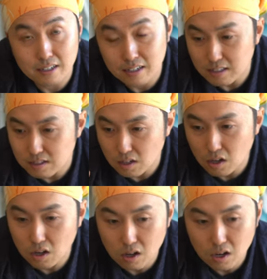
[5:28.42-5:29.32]
it is,
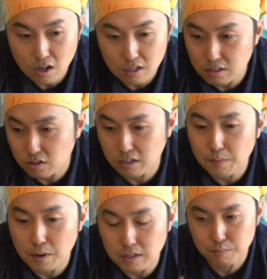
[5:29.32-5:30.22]
all the turkey
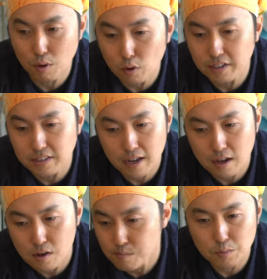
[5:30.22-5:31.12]
parts broken
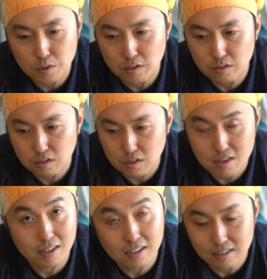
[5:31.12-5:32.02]
down, similar to the
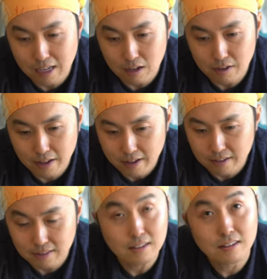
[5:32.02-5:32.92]
chicken style, and
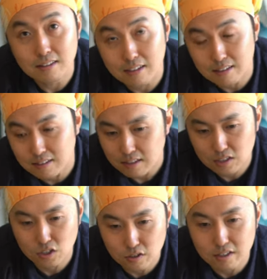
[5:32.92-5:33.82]
let's
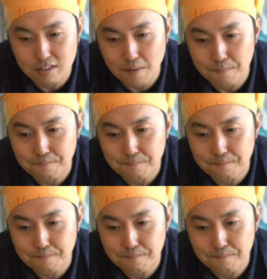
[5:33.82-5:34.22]
skewer these up.